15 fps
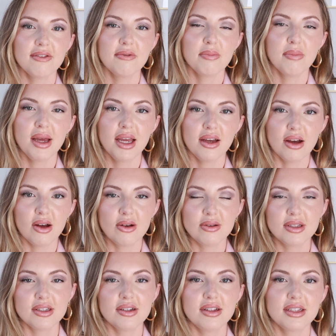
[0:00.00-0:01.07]
of mango,
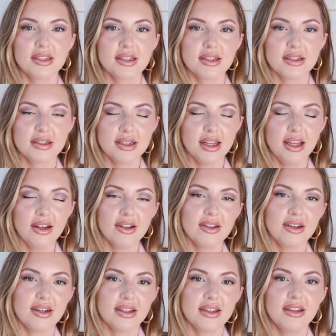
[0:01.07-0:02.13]
so let's take a
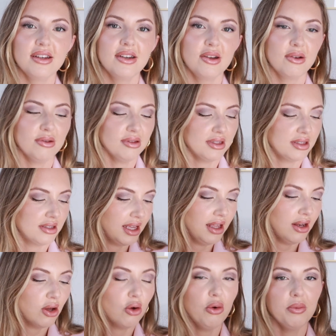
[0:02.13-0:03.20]
look at the notes.
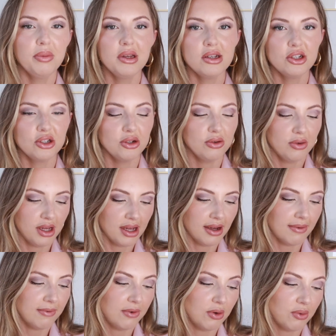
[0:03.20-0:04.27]
In Oat Bou we
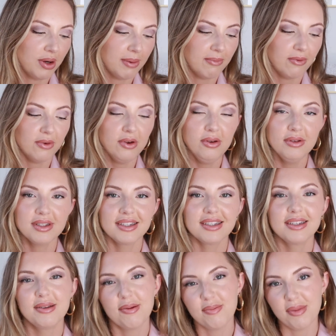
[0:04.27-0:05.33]
have grapefruit,
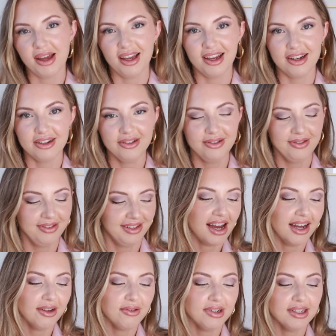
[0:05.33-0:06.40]
mango,
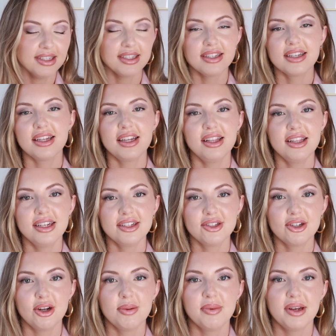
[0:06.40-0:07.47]
iris,
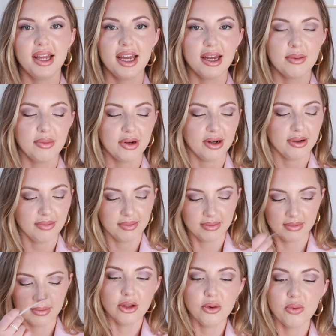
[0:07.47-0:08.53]
heliotrope, and amber.
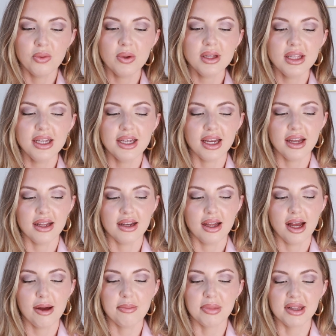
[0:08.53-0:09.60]
You really get
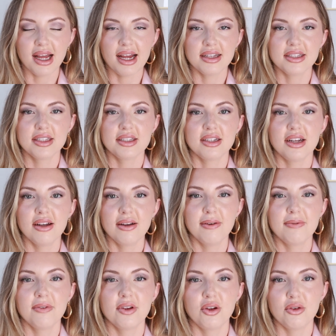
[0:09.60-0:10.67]
a blast of
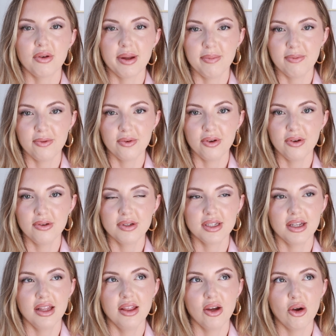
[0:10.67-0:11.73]
grapefruit
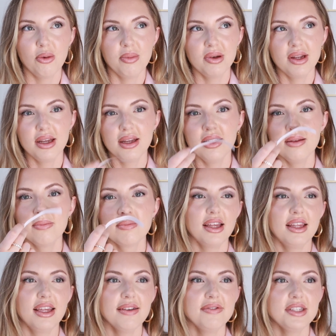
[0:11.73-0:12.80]
in the opening. It
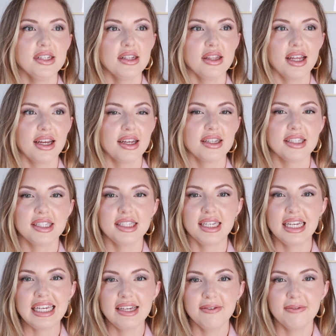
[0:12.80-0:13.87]
gives it like a
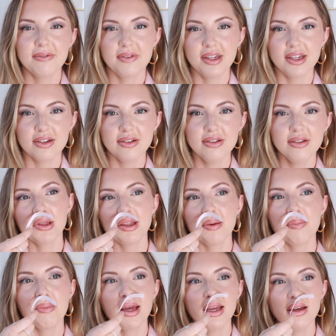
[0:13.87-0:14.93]
zingy feel, but the
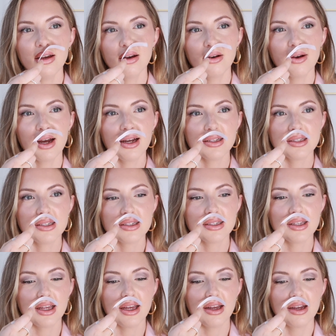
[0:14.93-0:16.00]
mango adds this
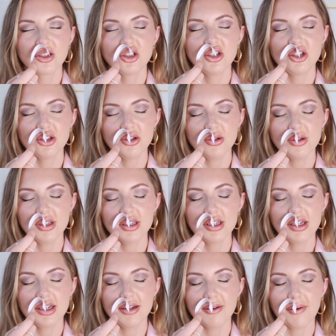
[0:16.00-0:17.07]
like
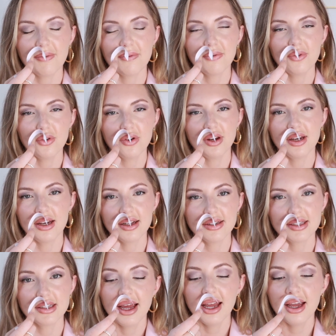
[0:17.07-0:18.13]
juicy
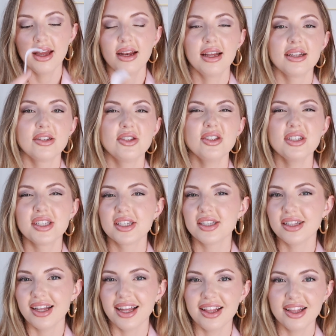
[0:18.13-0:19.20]
fruitiness, and it's just
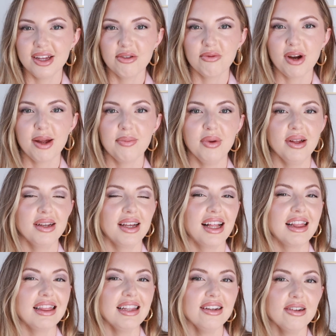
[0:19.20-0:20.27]
slightly ripened, a
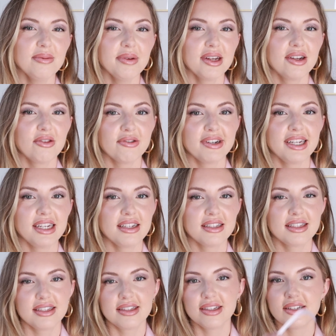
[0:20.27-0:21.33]
little bit green
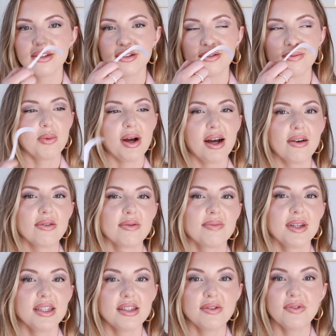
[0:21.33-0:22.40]
still. Wow,
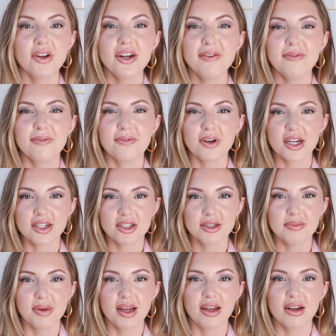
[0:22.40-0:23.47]
it's a very fresh
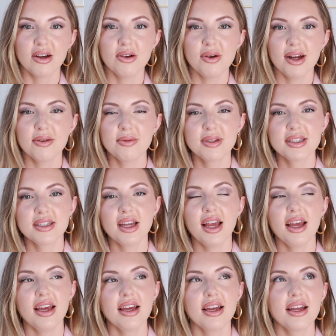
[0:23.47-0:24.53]
mango, I would
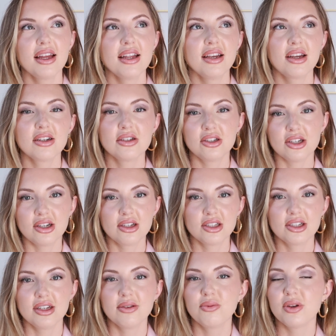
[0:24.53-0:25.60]
say, in
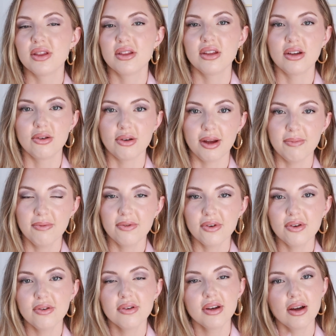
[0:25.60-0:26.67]
conjunction with the
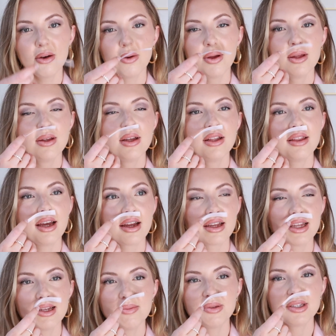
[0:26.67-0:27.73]
grapefruit note that
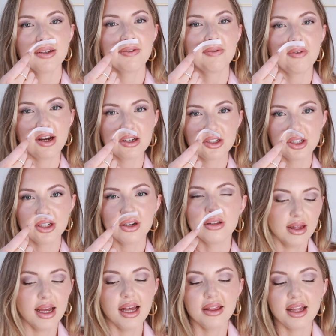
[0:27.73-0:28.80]
keeps it fresher.
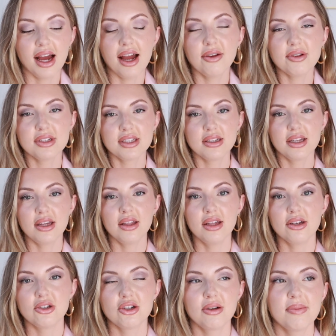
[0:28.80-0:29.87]
And the iris and
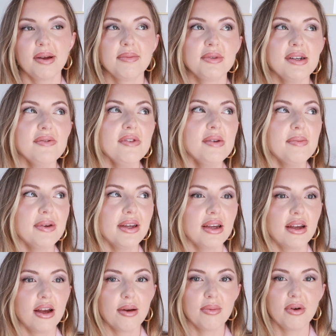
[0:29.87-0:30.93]
heliotrope, I'm definitely
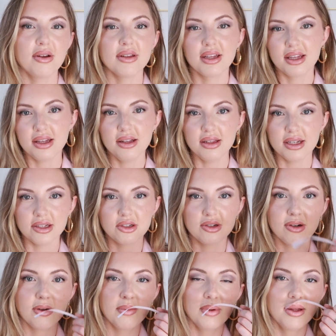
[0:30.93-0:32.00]
picking up on the
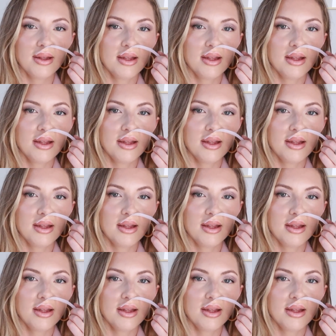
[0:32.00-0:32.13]
heliotrope,